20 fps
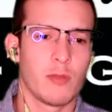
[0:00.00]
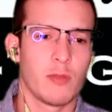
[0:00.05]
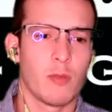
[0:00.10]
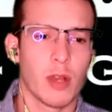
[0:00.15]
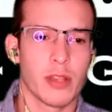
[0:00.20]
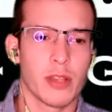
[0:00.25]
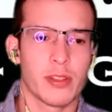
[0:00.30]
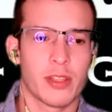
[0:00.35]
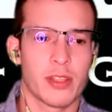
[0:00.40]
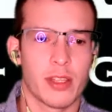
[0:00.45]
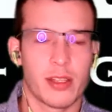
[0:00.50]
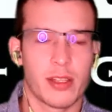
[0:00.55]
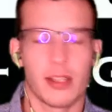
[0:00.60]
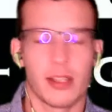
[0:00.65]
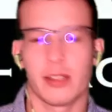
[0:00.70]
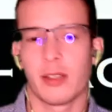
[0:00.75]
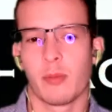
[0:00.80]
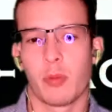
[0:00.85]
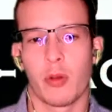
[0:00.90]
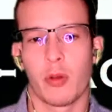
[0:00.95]
was the
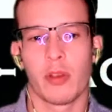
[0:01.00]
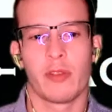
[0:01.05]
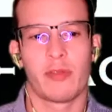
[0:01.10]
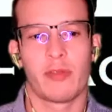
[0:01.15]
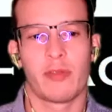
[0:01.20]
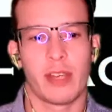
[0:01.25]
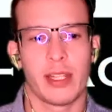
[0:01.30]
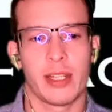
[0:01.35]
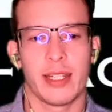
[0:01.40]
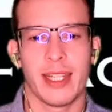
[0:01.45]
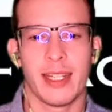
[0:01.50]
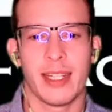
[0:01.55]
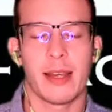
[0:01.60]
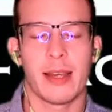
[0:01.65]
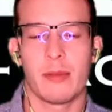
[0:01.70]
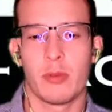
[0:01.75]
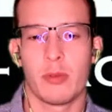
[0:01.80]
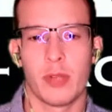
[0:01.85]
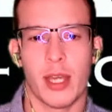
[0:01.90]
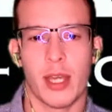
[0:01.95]
Dustin Poirier fight in
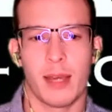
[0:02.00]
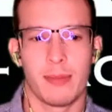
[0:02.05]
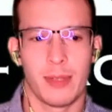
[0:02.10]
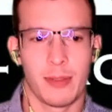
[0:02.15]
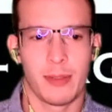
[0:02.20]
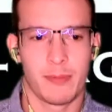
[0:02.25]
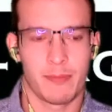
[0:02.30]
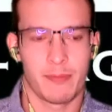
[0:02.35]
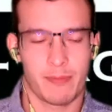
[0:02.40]
Abu Dhabi.